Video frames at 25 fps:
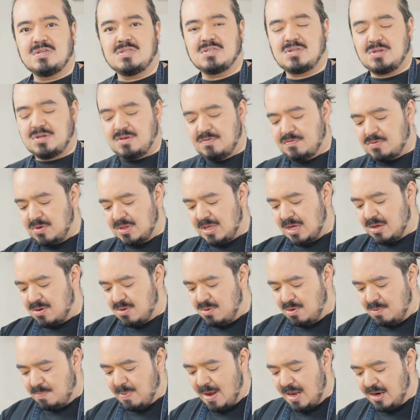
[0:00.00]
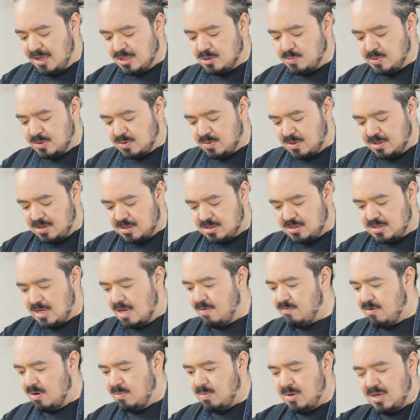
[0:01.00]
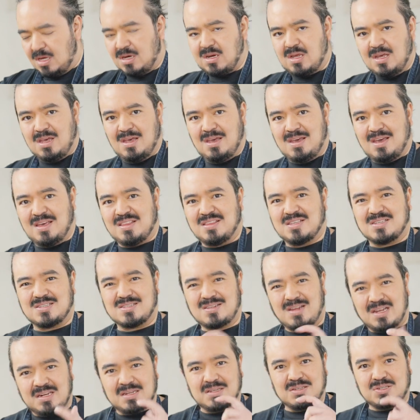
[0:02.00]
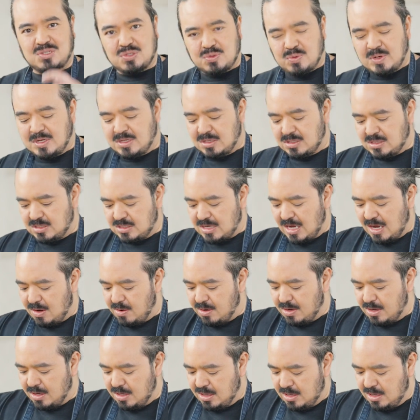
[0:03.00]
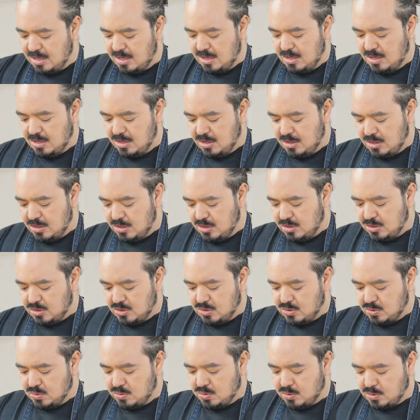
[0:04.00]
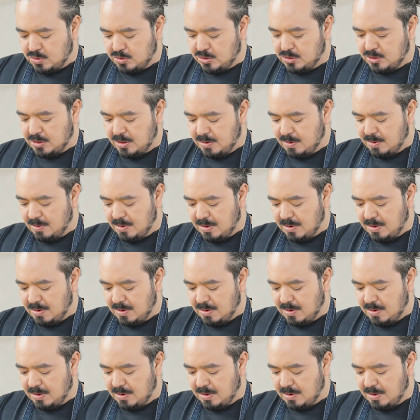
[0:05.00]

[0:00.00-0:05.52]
So you've got that good balance between the savory meat and the slightly sweet and sour sauce.